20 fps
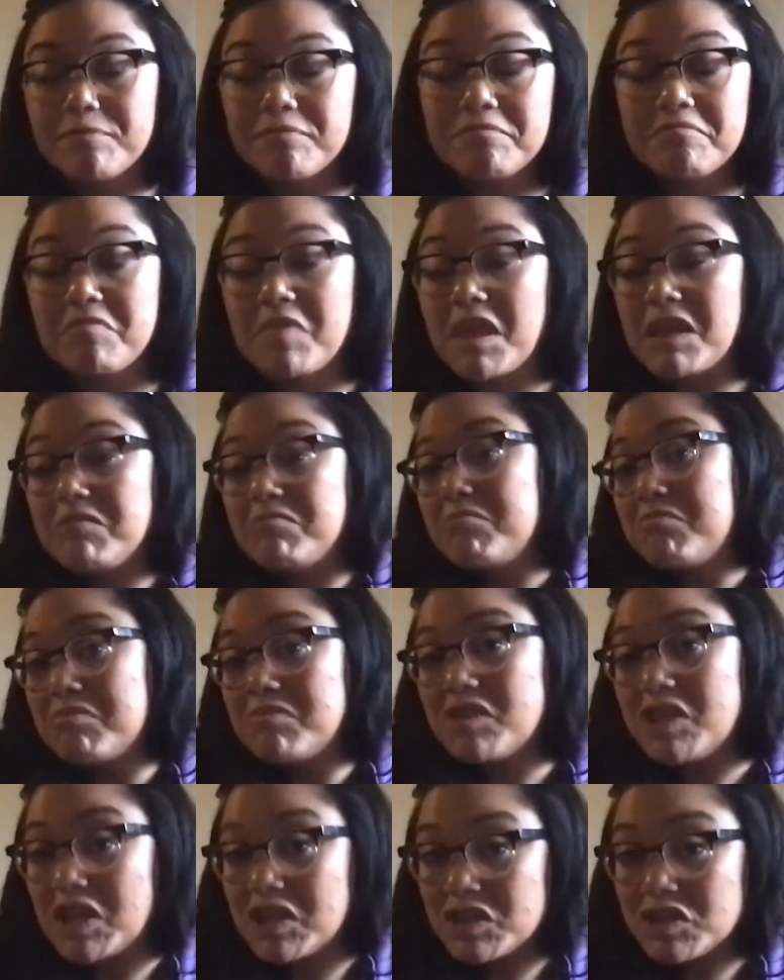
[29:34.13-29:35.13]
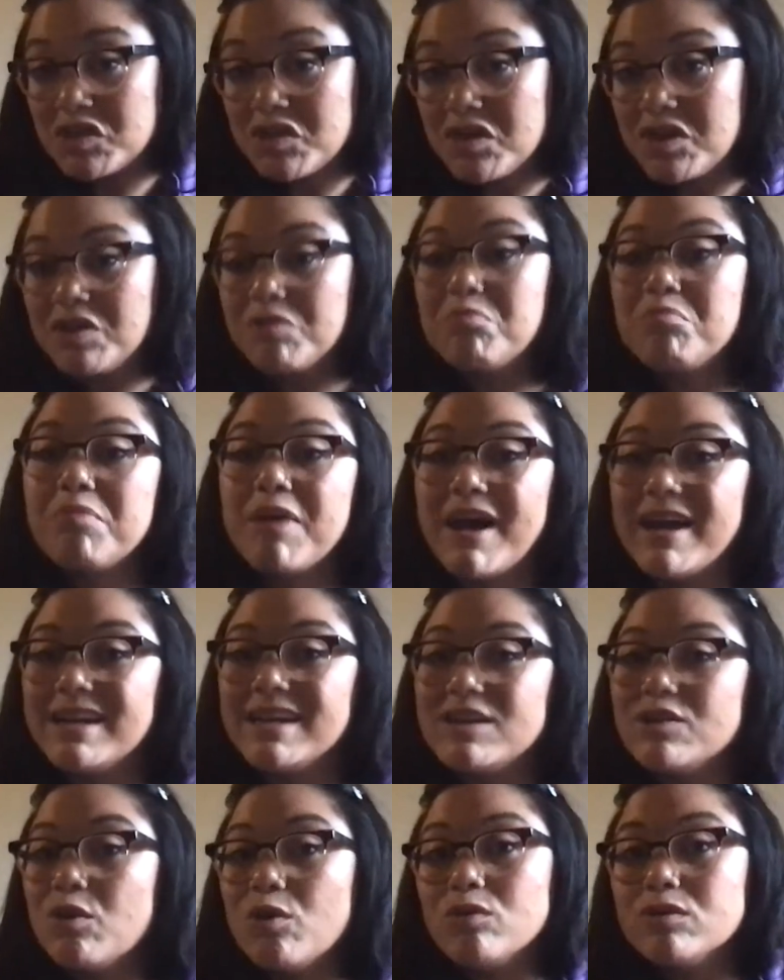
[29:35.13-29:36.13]
then that's good. But
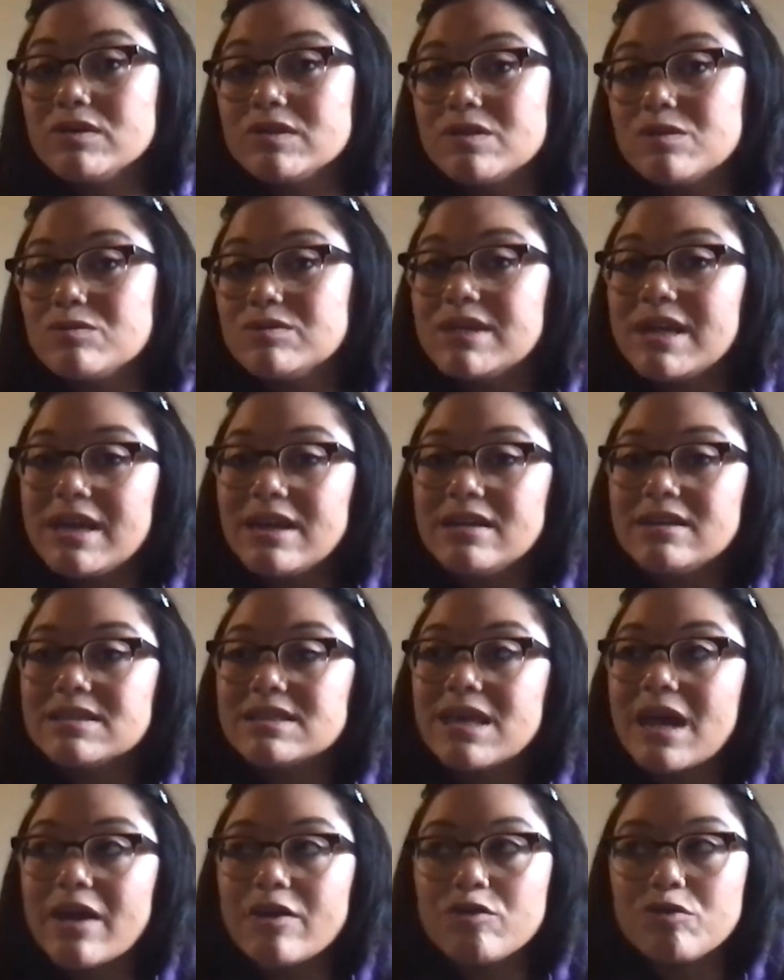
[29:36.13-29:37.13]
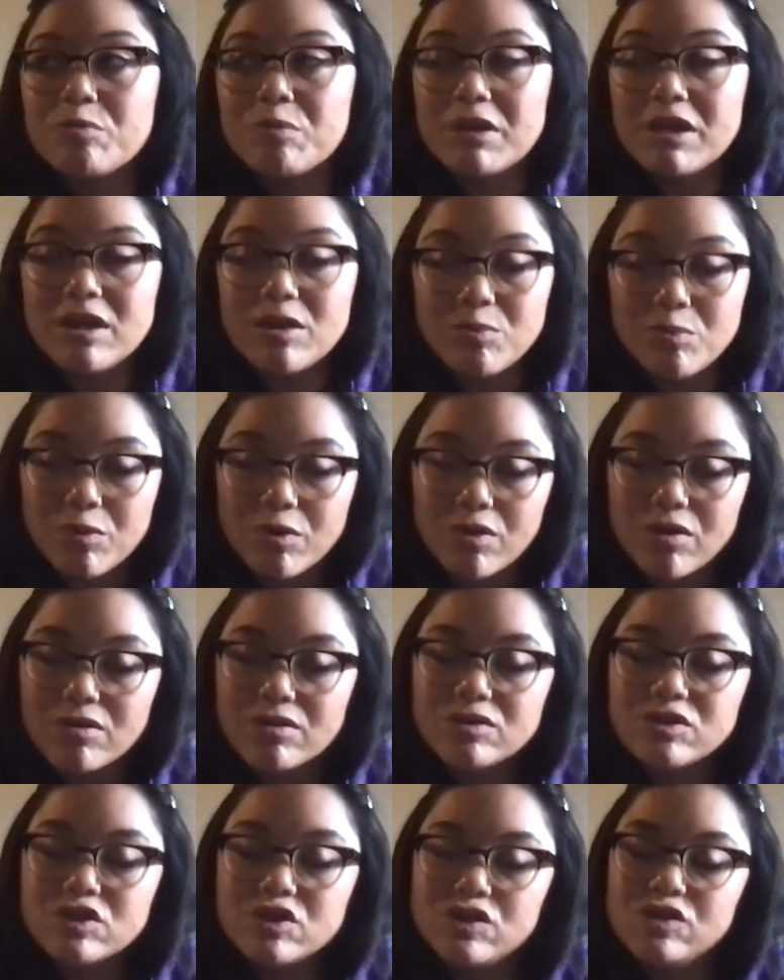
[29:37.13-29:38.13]
it also takes other people
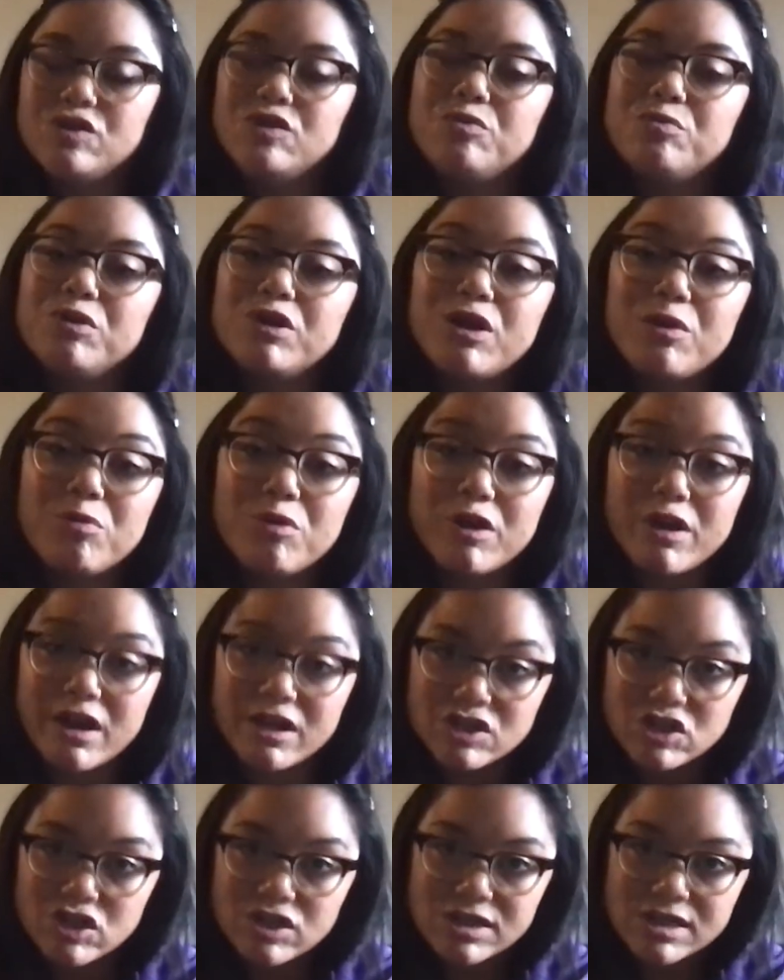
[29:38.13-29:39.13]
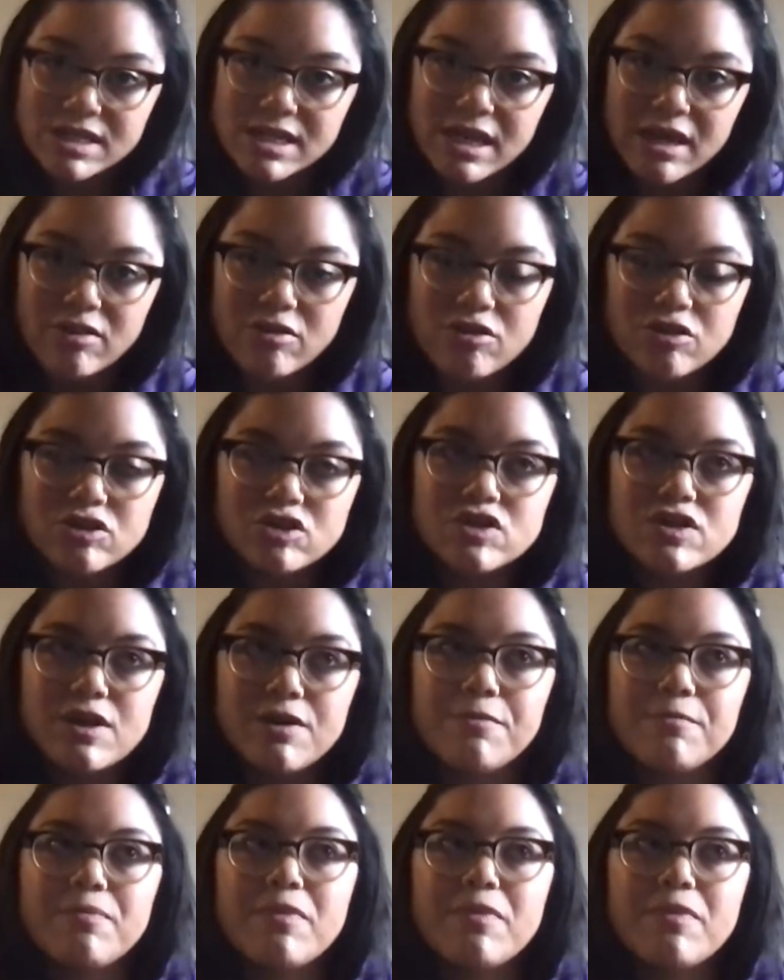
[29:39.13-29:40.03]
to put a production together. So